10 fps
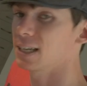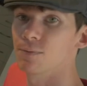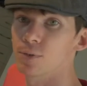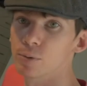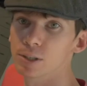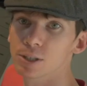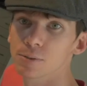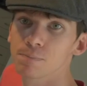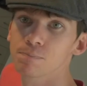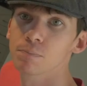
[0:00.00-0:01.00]
influence.
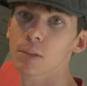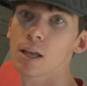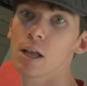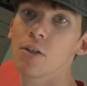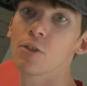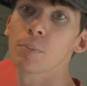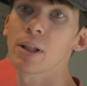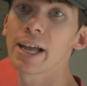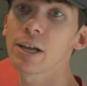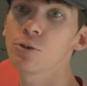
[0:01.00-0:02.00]
The
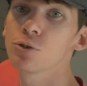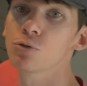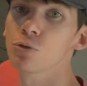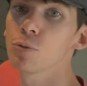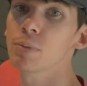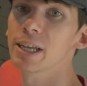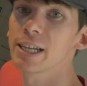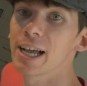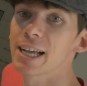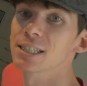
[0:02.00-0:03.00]
player whose group
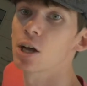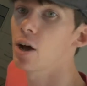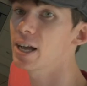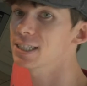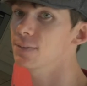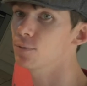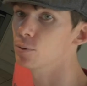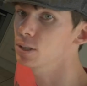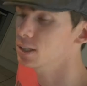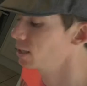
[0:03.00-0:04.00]
leader has the highest influence